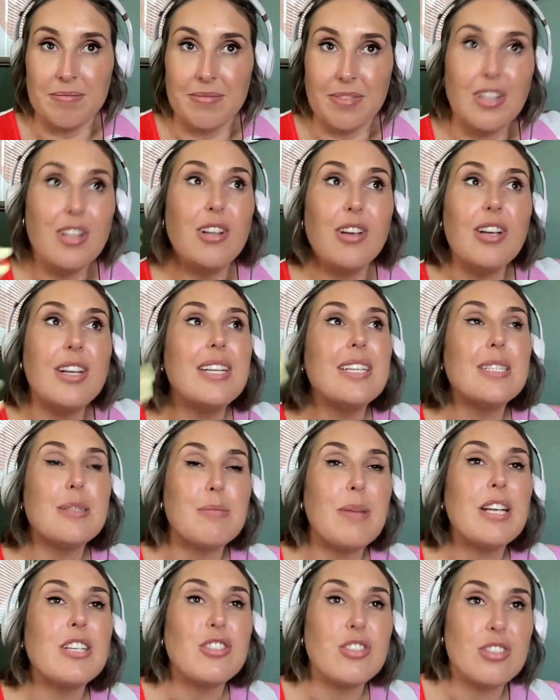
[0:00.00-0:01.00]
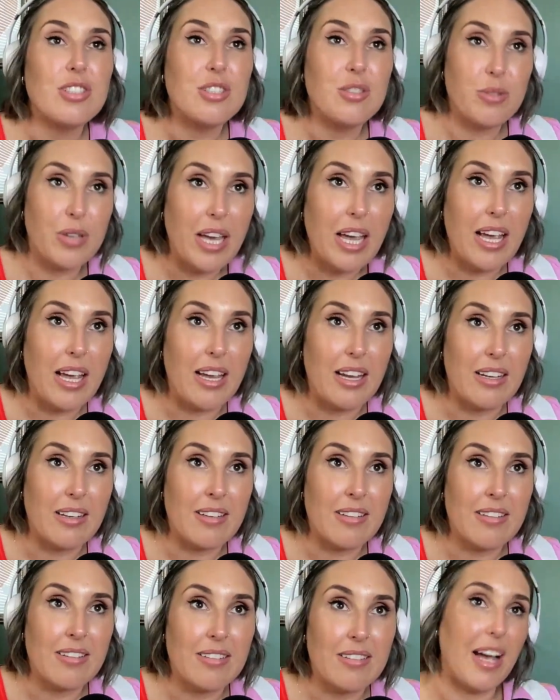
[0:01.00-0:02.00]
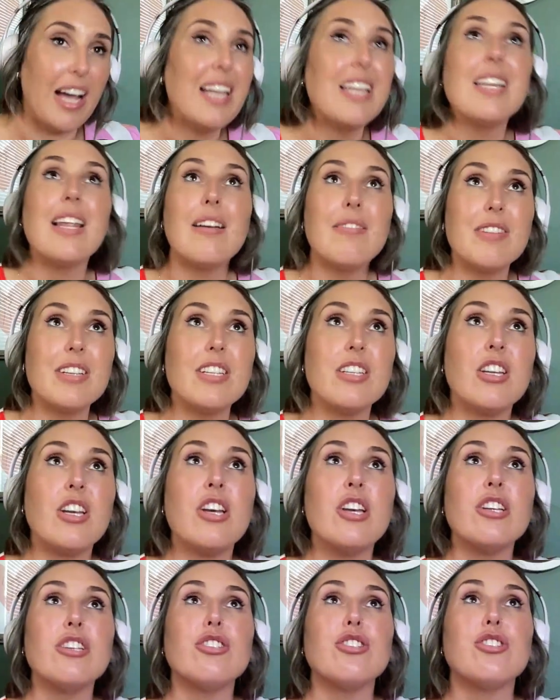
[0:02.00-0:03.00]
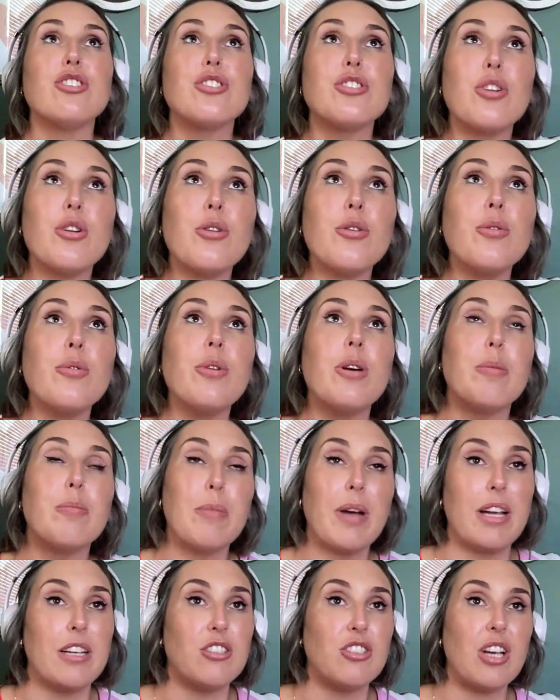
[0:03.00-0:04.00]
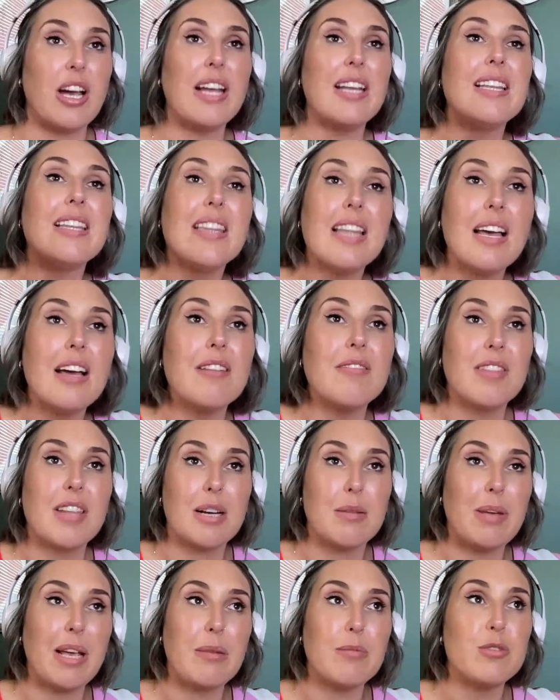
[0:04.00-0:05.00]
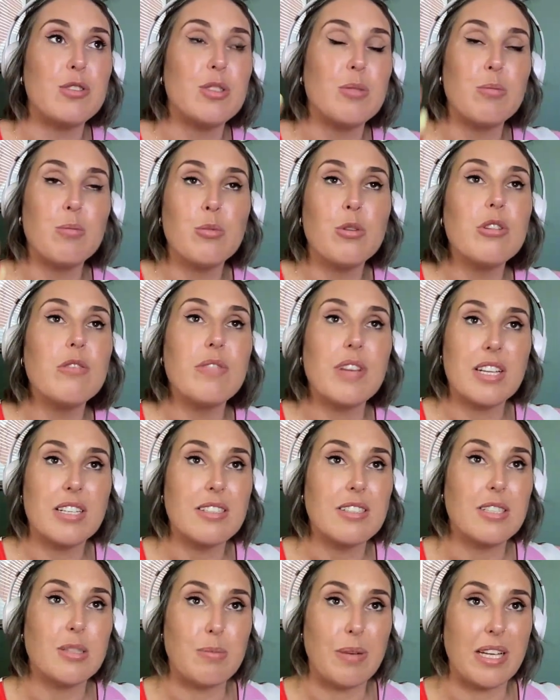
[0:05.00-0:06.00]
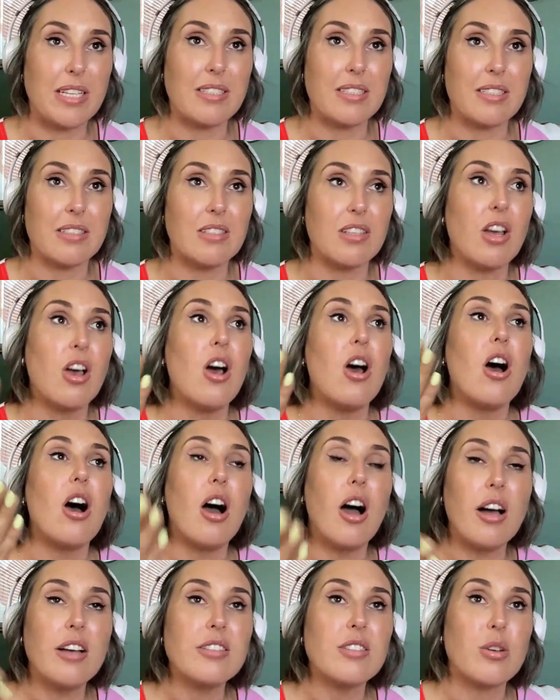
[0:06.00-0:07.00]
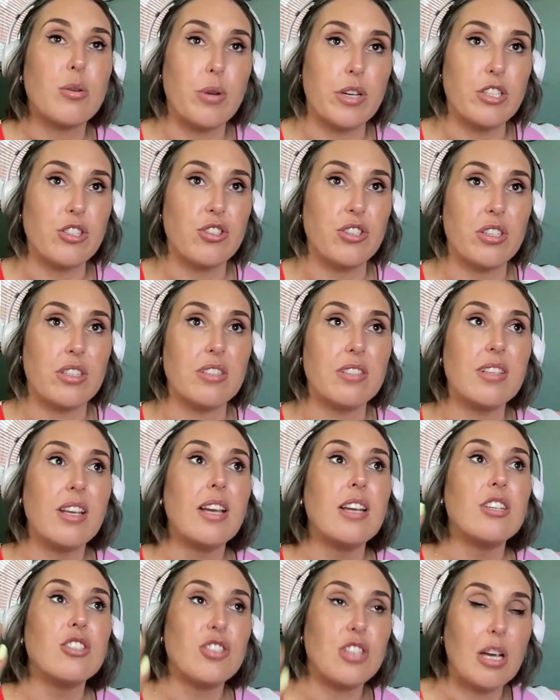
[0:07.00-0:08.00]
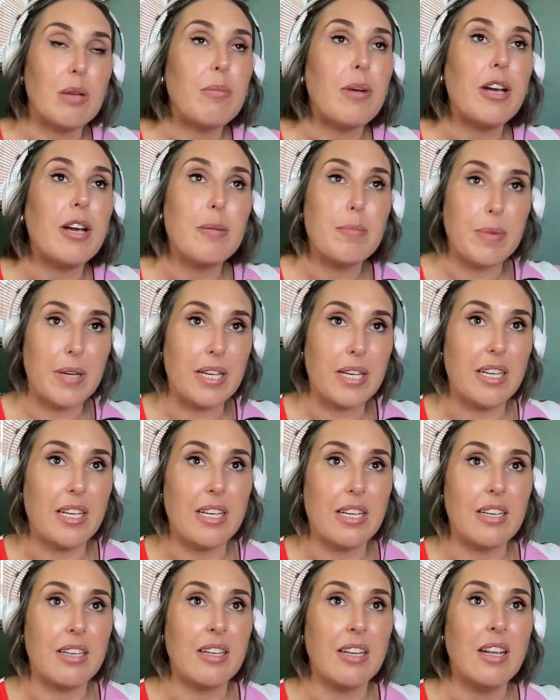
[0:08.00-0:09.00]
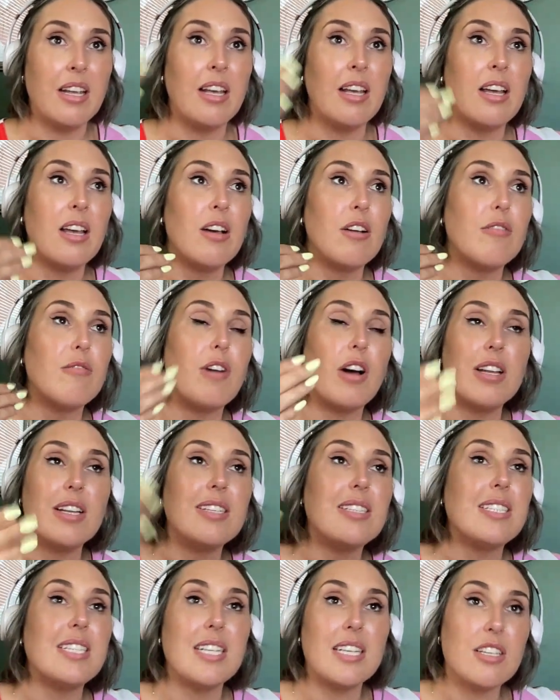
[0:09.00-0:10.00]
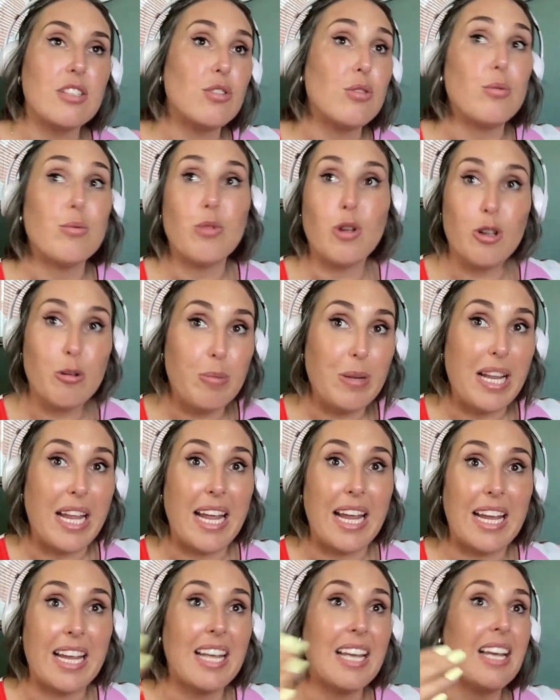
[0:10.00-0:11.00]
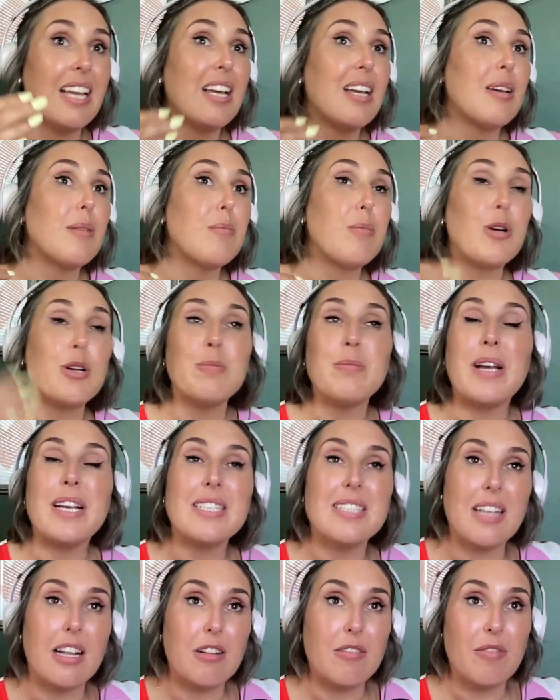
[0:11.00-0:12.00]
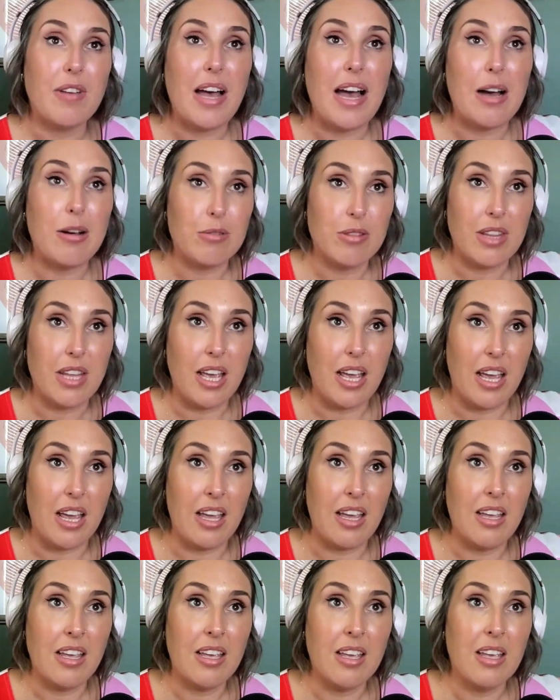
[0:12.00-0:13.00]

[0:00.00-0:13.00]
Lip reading: Learn as much as you can. I love it so much. I love that I'm able to move into spaces, ask questions, share my opinion, volunteer to role play, put myself out there,